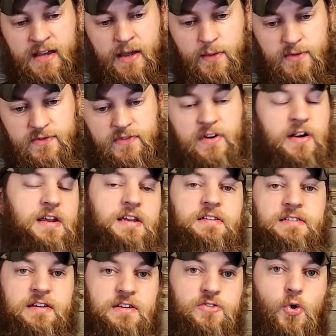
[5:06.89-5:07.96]
It was very
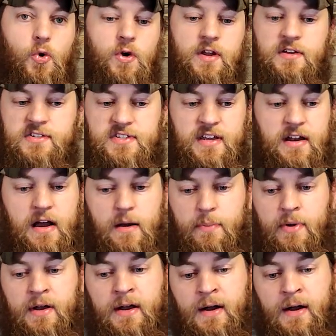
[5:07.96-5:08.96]
easy to torque and set up.